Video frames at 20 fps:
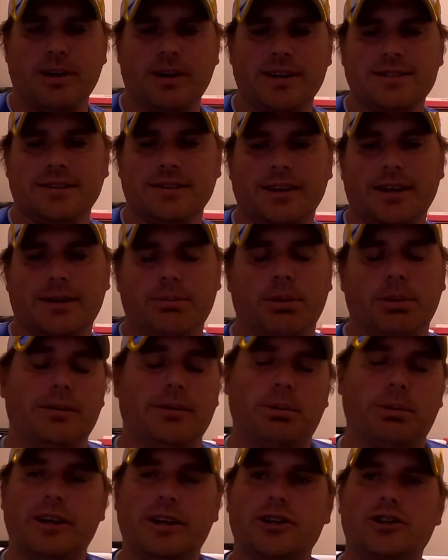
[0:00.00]
slick,
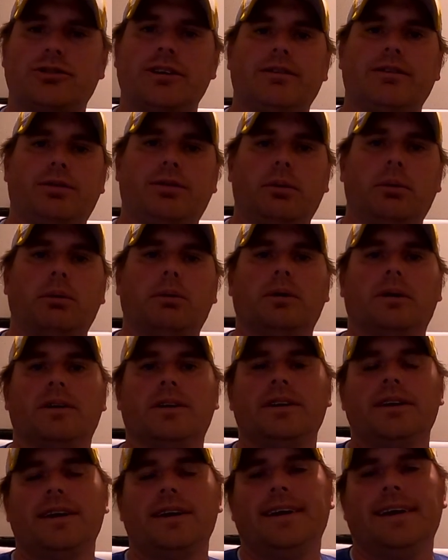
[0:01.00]
pretty
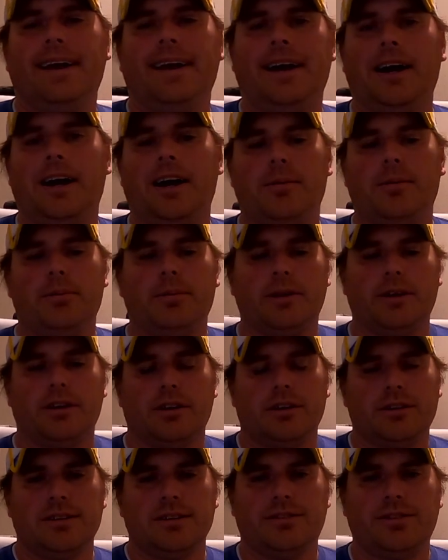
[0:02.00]
straightforward.
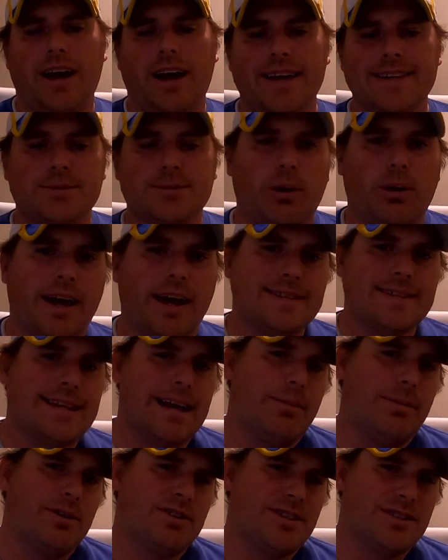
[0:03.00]
Device-wise,
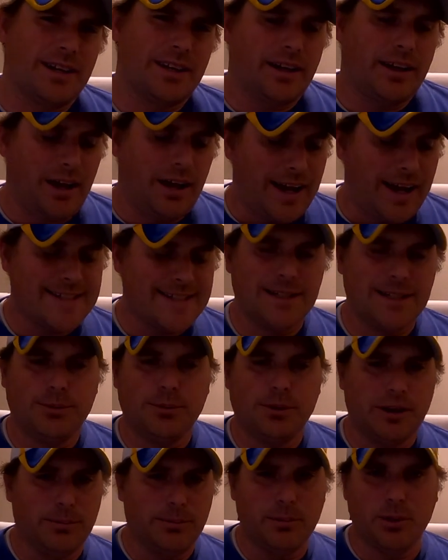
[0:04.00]
how much is it going to cost you?
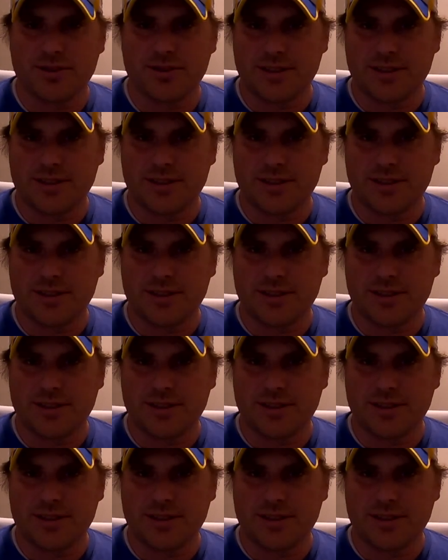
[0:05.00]
Well, most